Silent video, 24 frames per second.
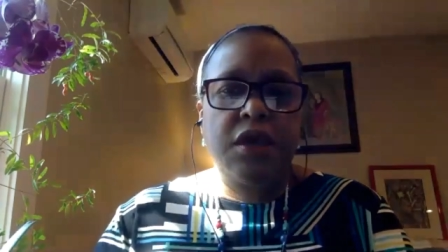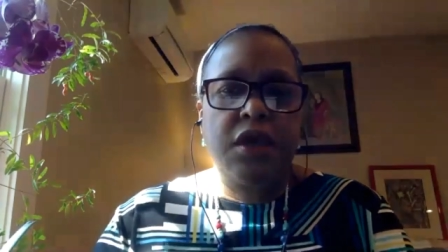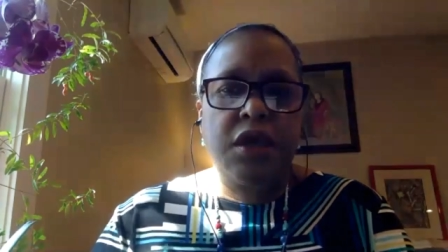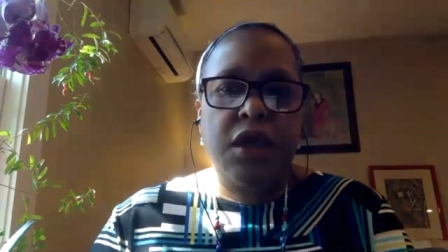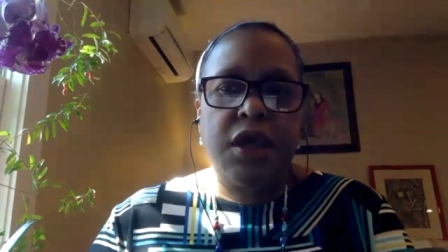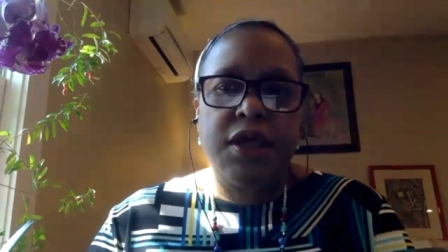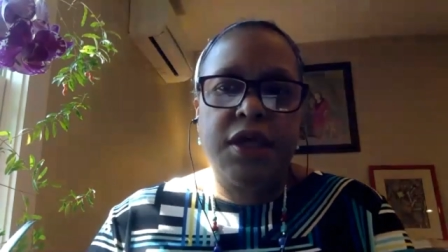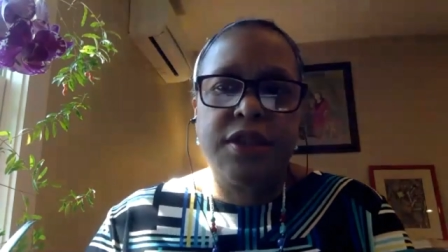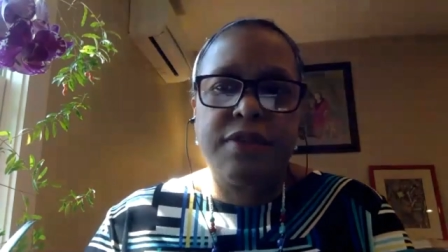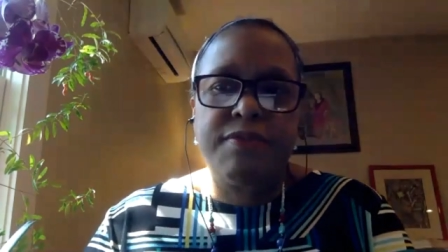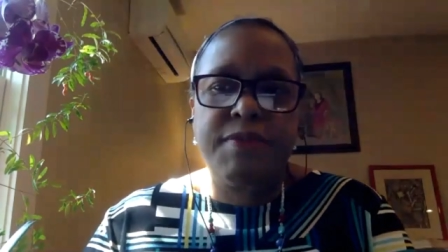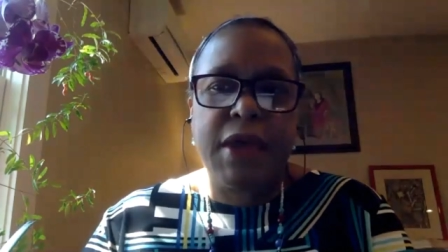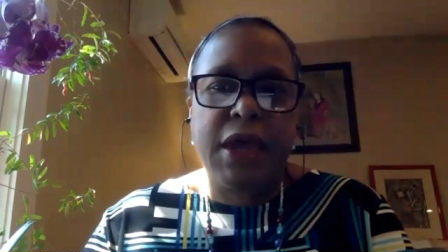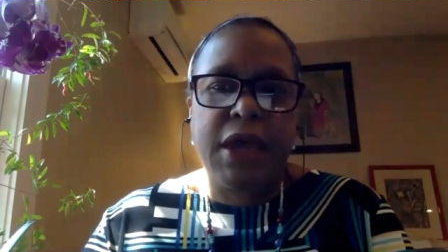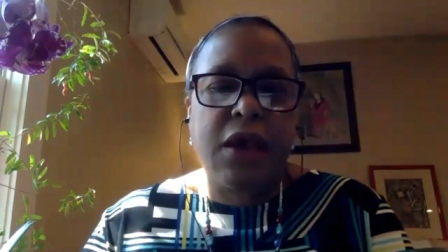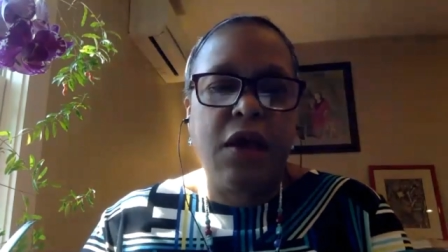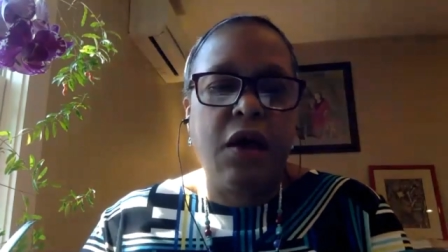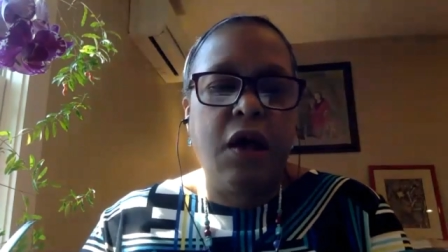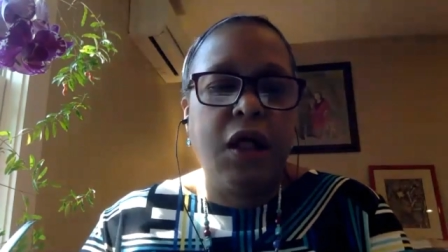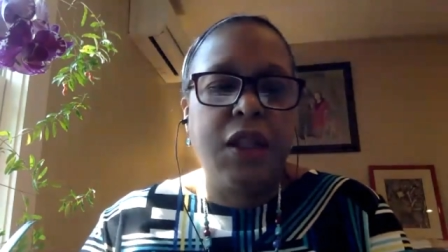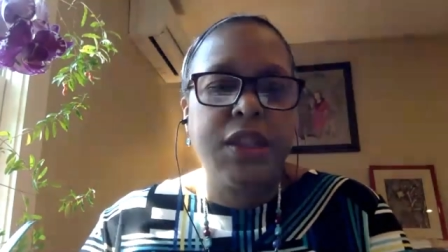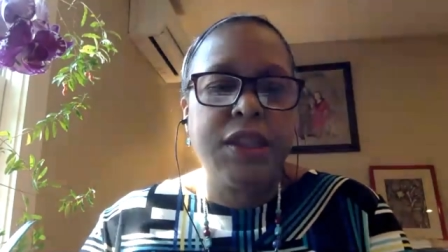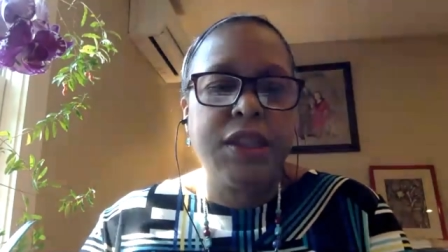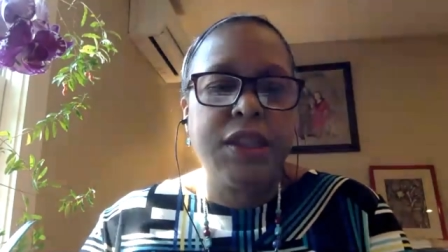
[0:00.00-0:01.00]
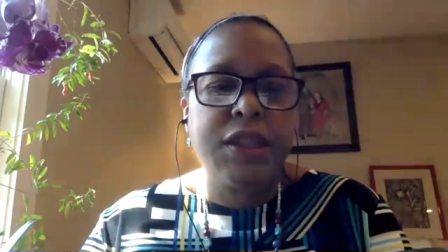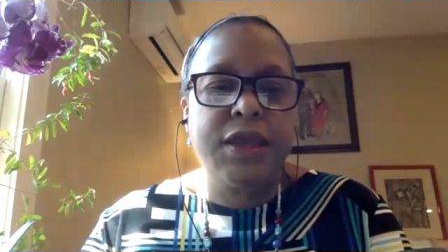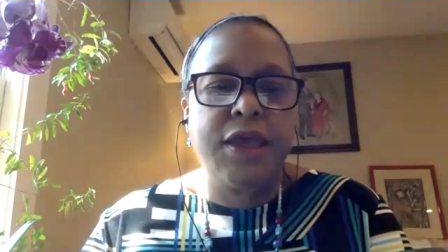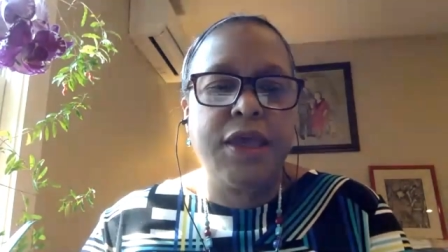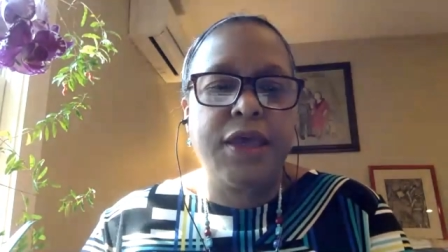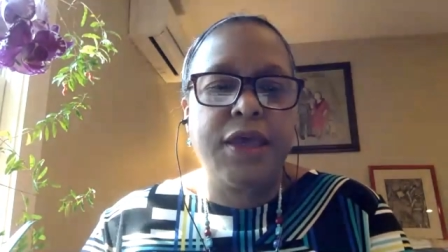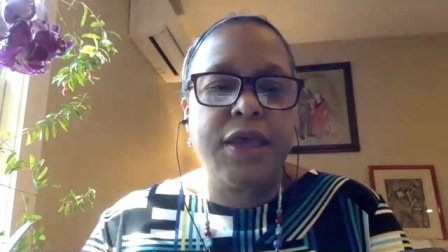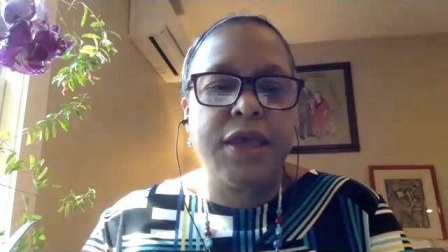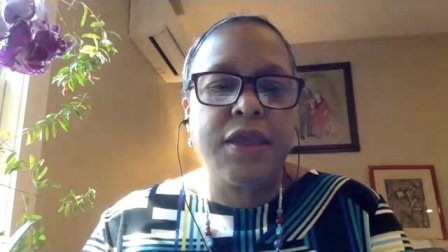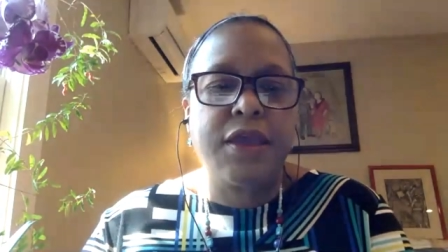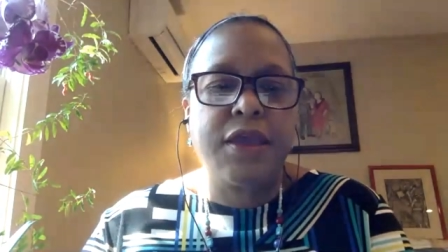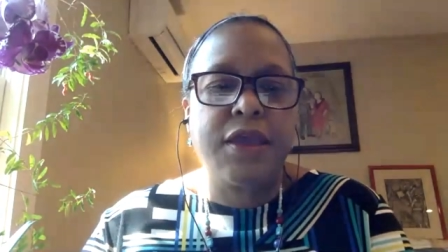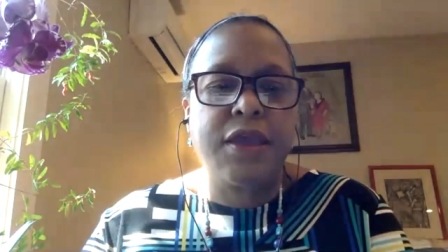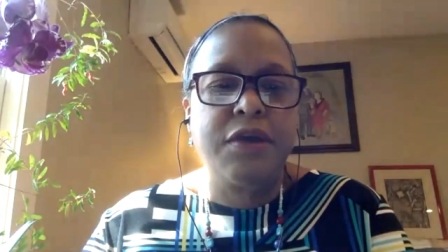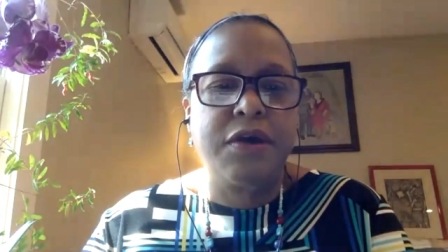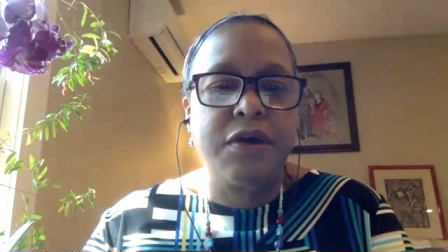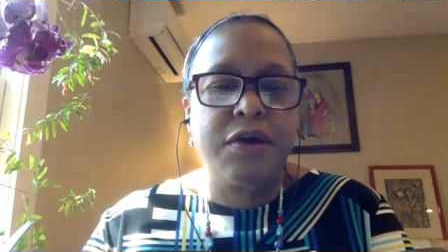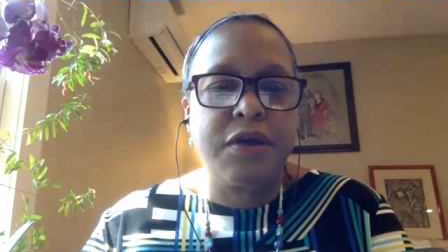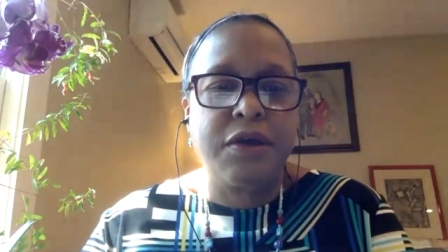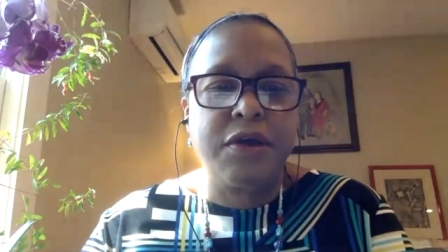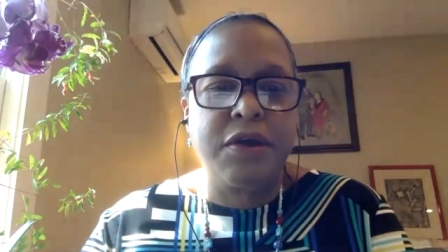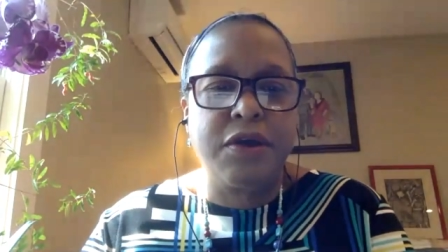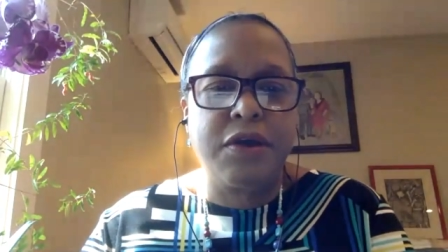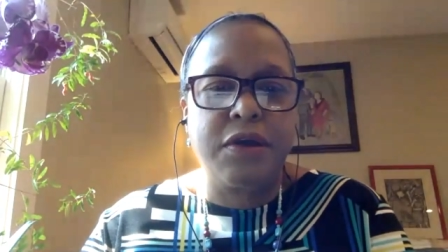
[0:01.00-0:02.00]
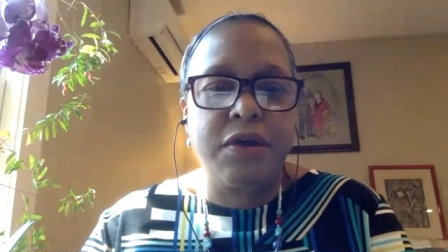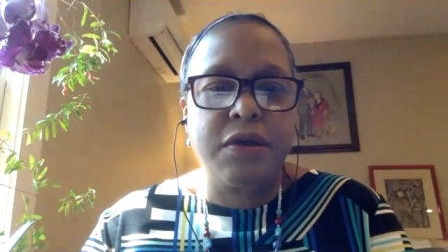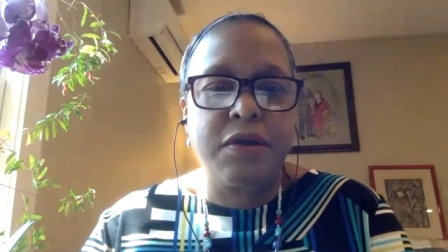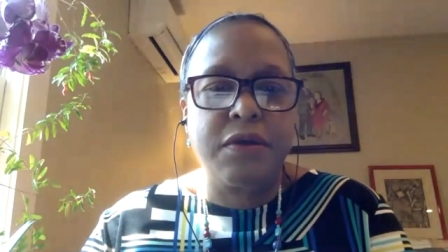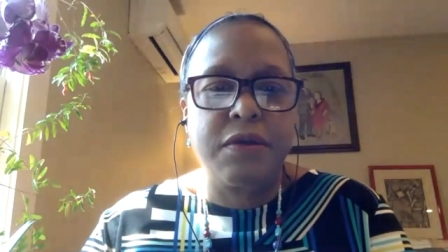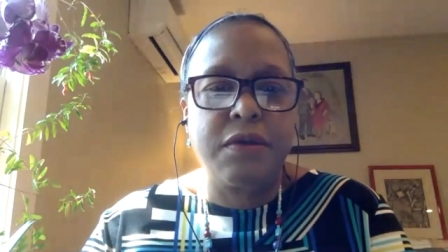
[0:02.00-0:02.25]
As my colleague Ed Duggar